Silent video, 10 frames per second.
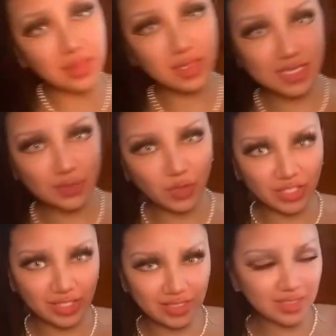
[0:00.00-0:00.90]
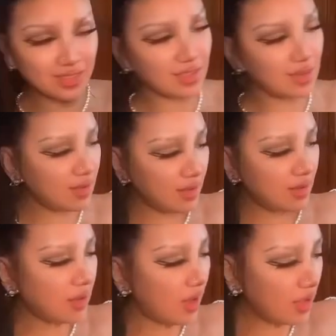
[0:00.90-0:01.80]
this pocket,
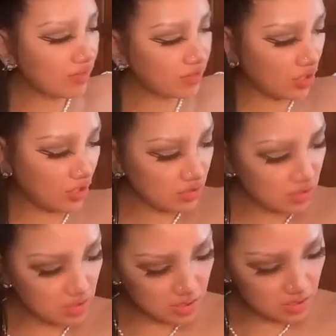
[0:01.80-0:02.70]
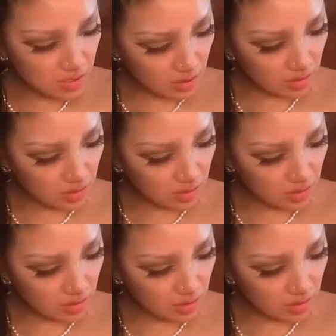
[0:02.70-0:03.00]
I've got